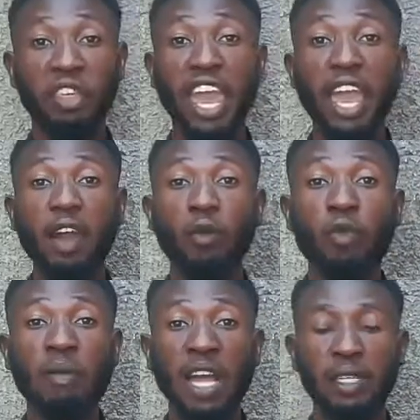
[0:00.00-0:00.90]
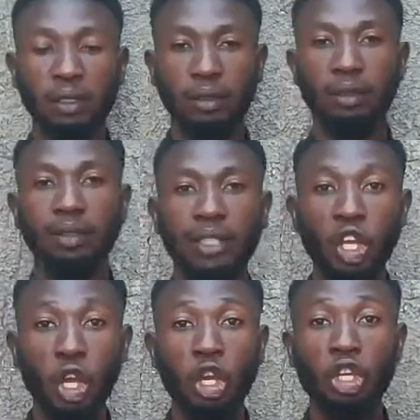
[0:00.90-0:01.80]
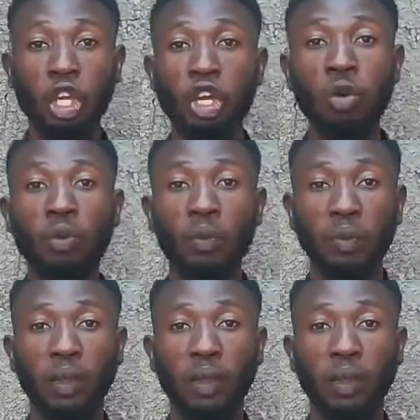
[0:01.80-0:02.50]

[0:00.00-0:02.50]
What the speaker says: Dear woman, you,